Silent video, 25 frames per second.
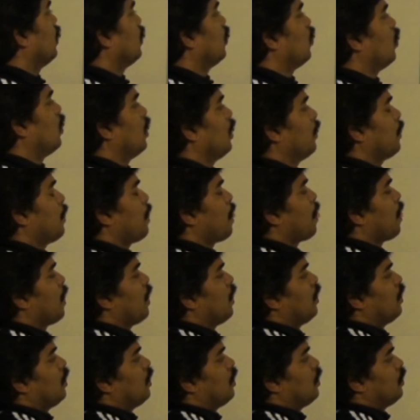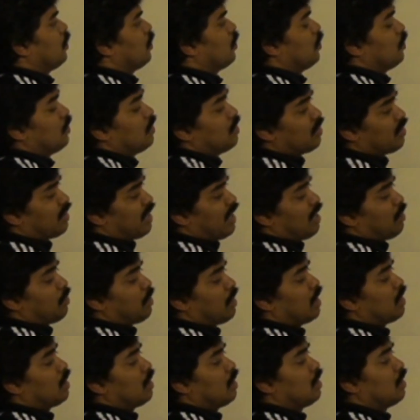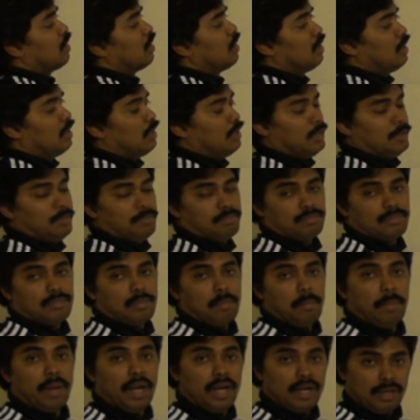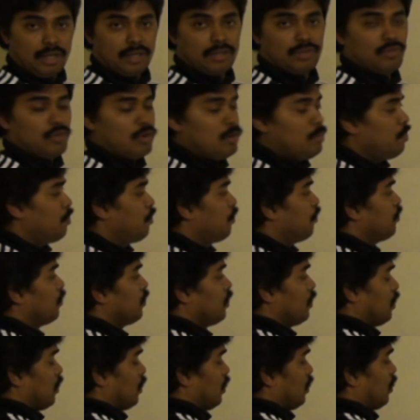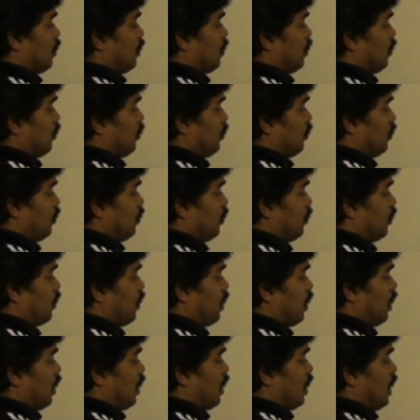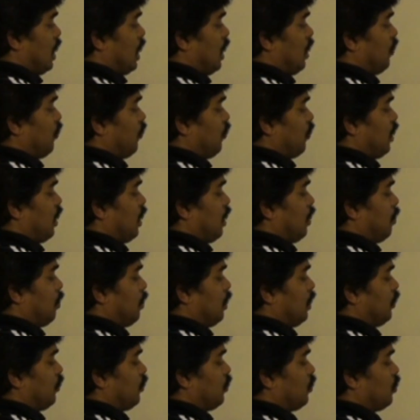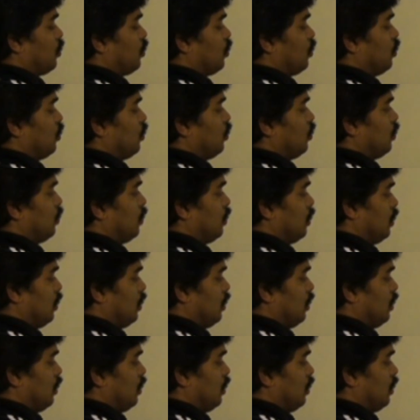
equal to 1. So this can be written in a matrix form. So fk plus 2,